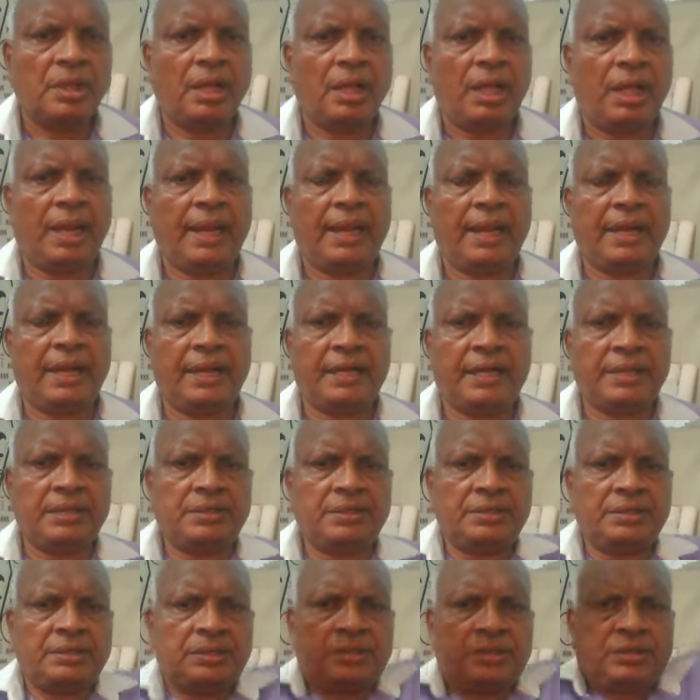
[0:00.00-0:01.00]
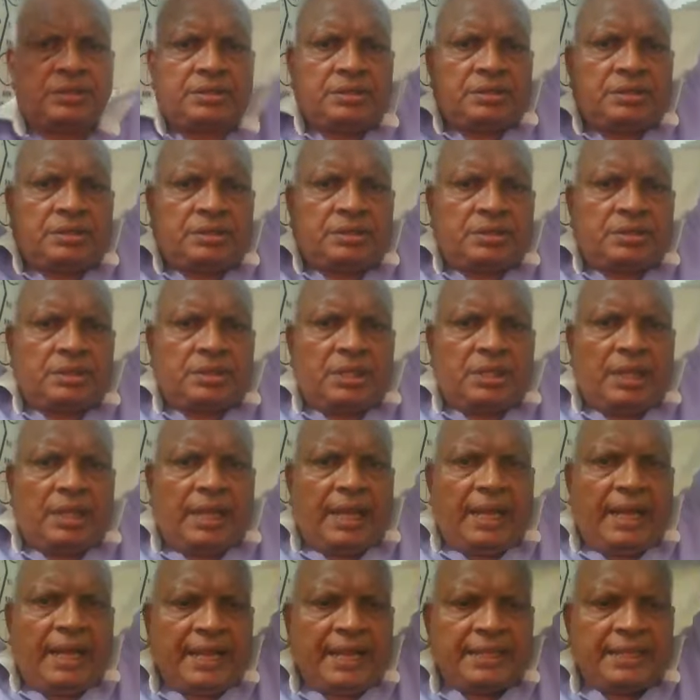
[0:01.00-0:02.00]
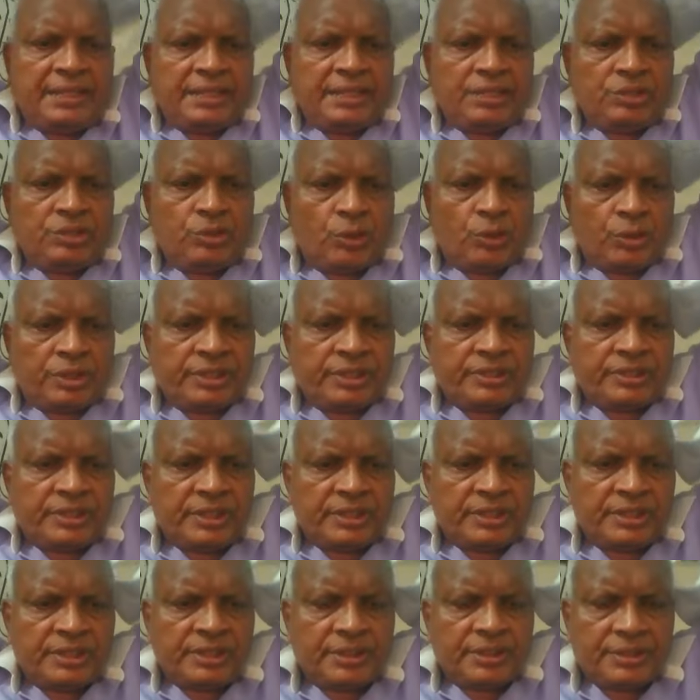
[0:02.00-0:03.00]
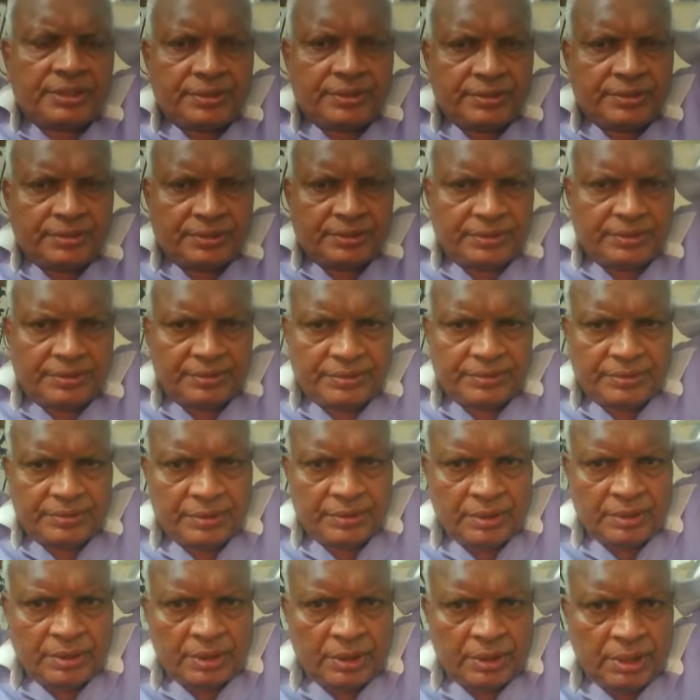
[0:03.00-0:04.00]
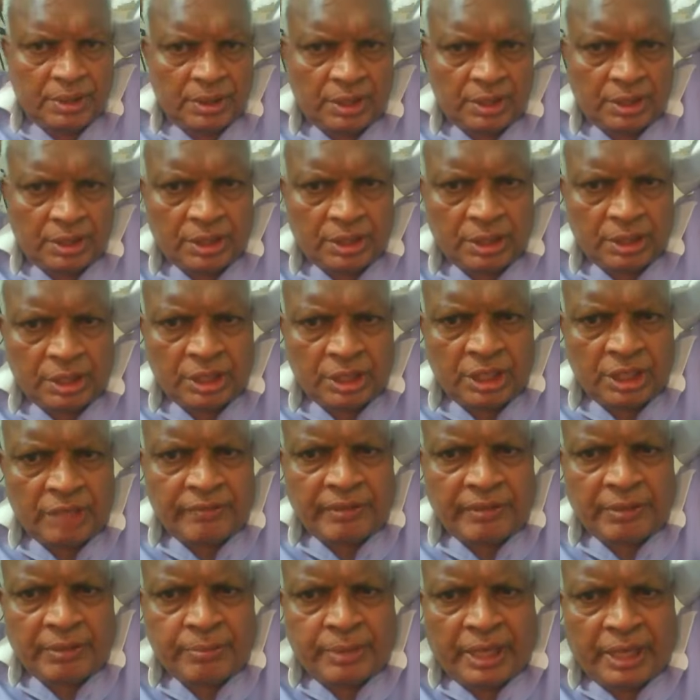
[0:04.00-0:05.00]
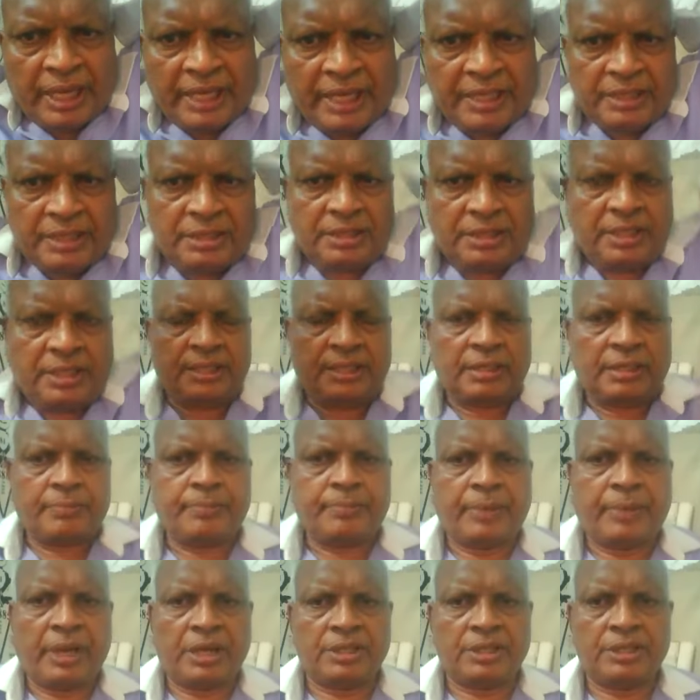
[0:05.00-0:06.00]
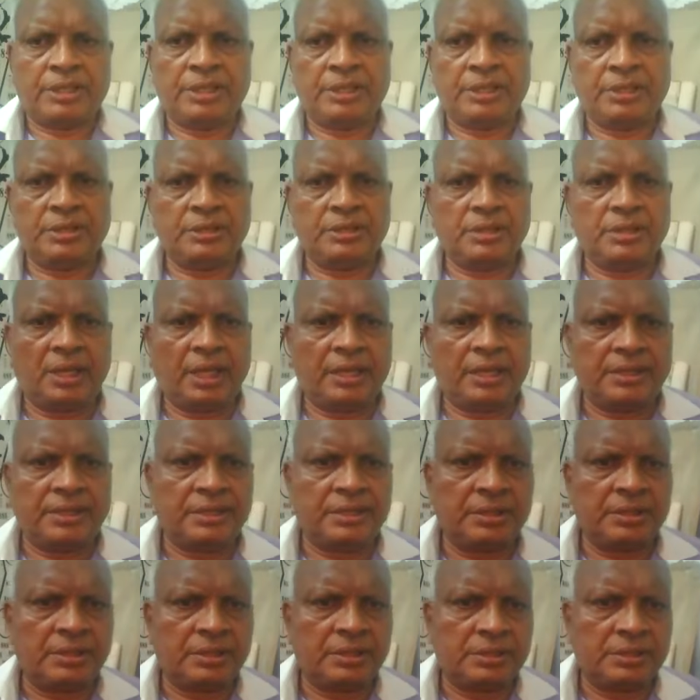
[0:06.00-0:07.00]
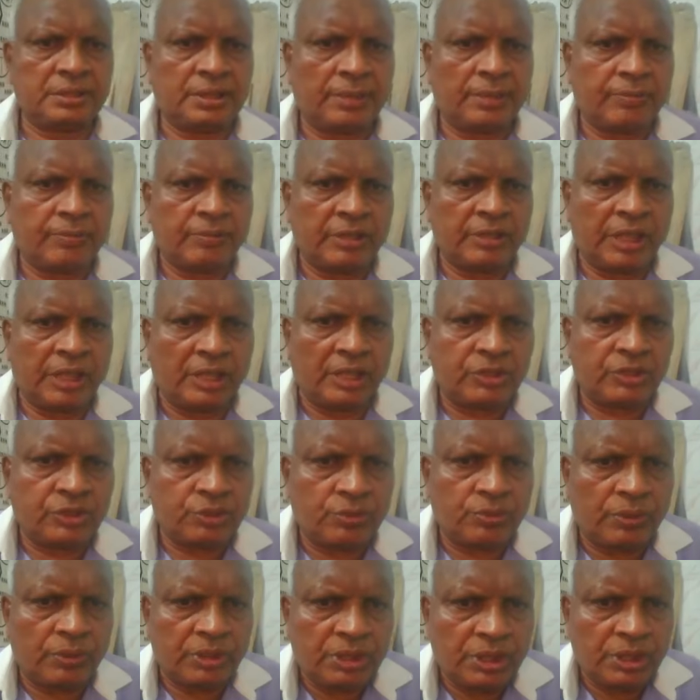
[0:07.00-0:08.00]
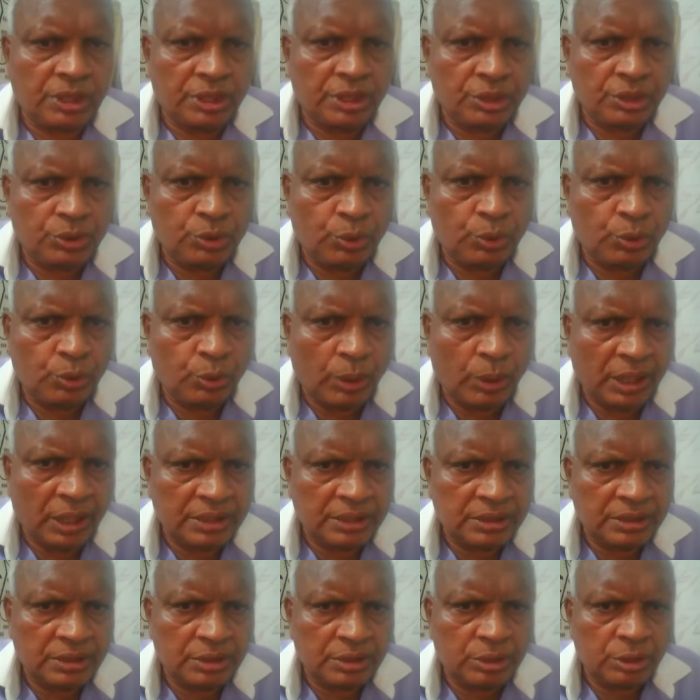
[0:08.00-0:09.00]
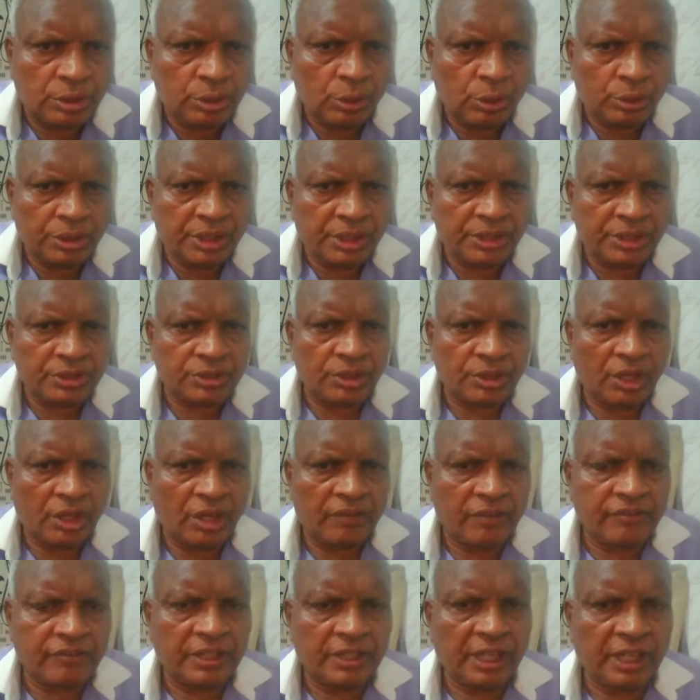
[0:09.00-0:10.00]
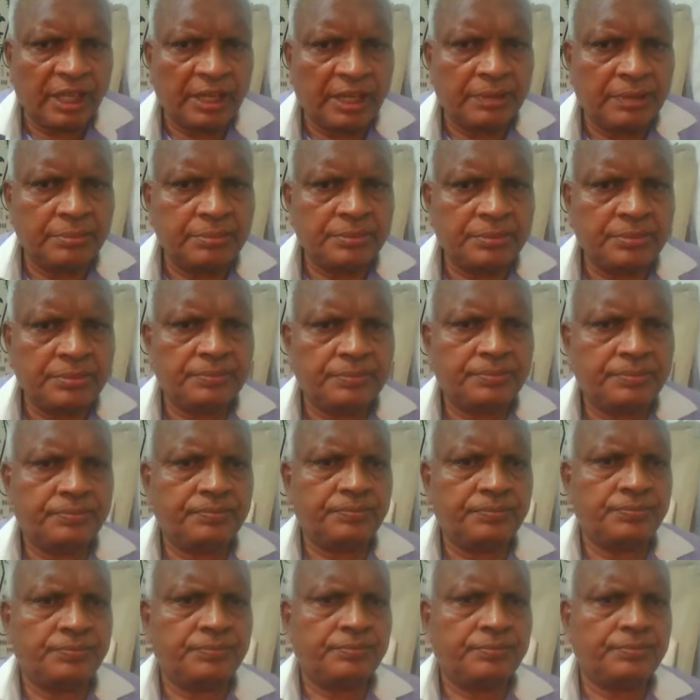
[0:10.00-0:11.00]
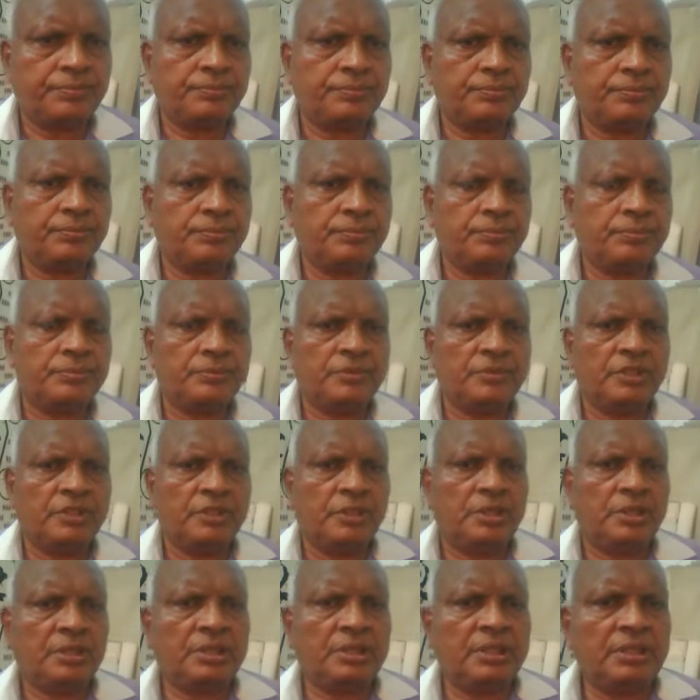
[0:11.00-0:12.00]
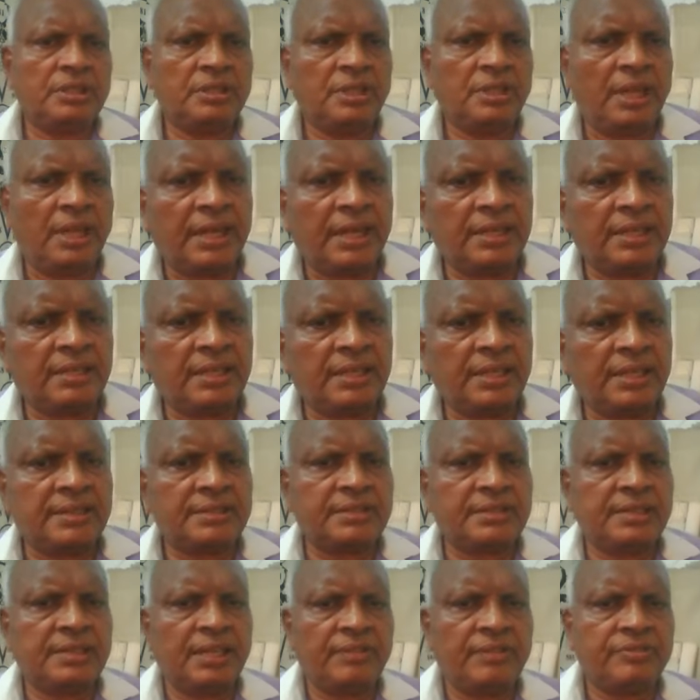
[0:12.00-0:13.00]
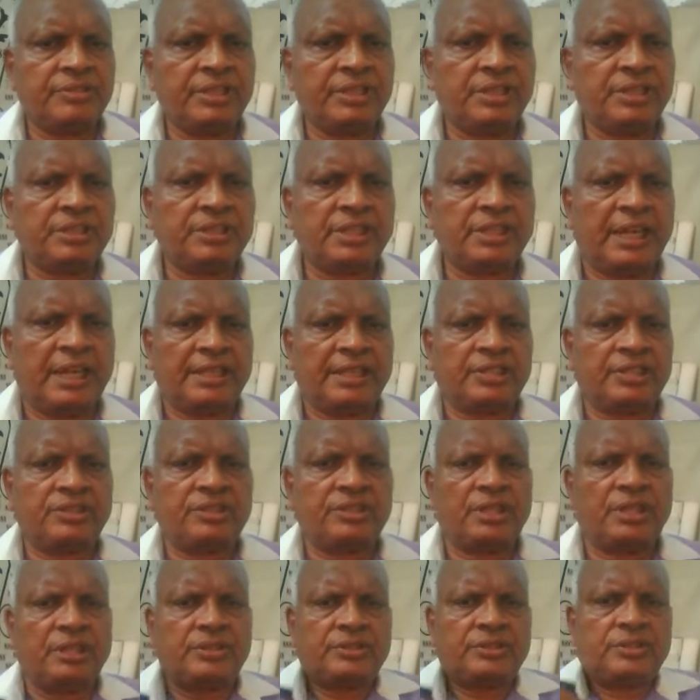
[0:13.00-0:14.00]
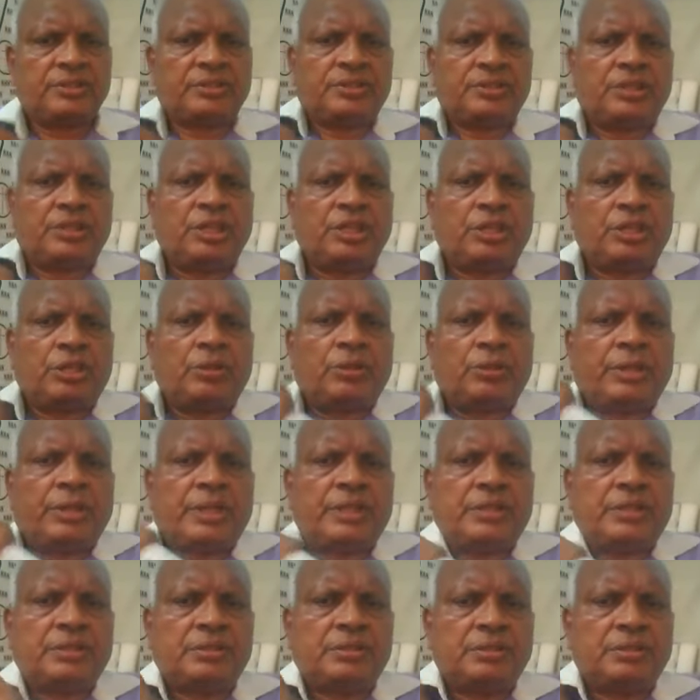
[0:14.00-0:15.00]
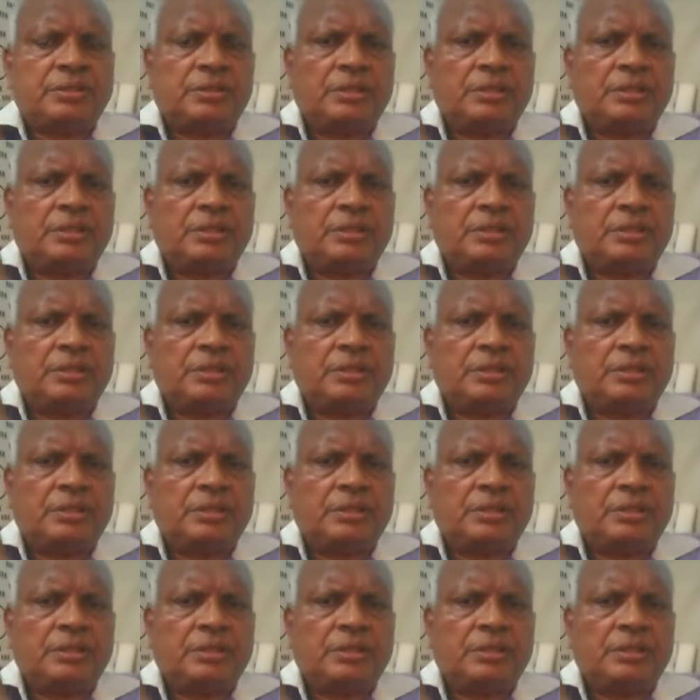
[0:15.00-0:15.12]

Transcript: and any notices given by either party under subclass 20.1 notice of claim. Then health and safety statistics, including